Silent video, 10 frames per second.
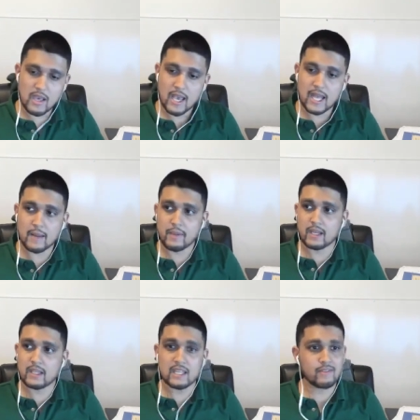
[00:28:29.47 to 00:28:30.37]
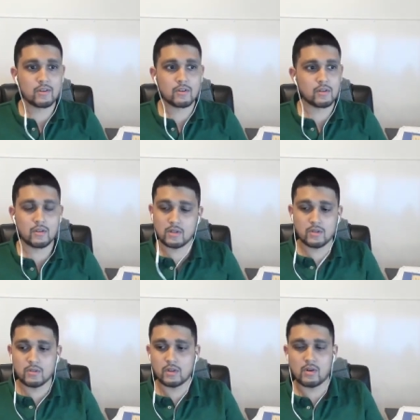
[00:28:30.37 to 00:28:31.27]
And I'm like, even during, you know, they're
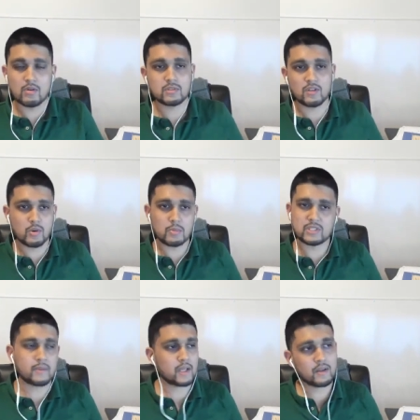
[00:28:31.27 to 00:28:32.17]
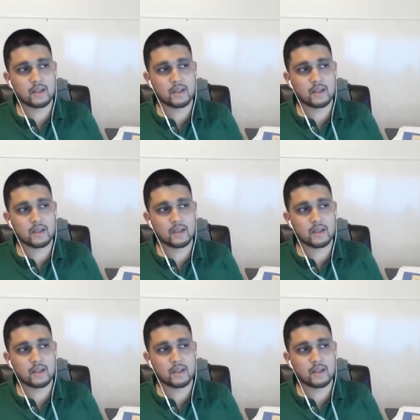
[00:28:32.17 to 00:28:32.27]
doing the wholesale formula. So I'm like,